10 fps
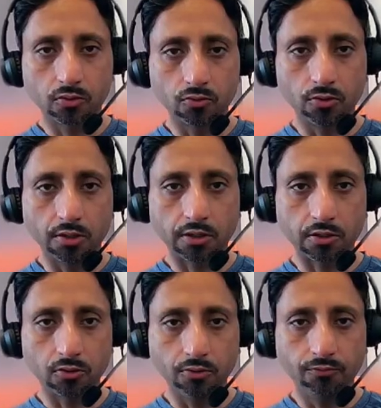cost
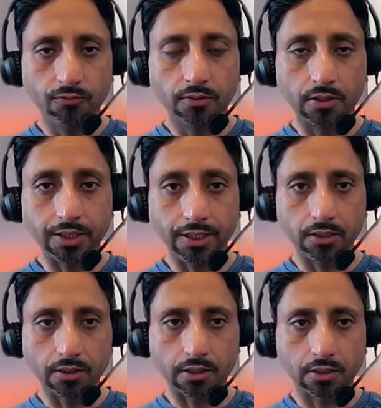of
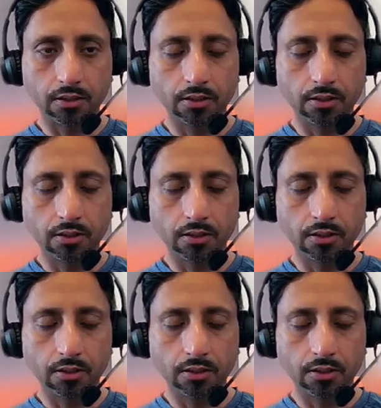sales.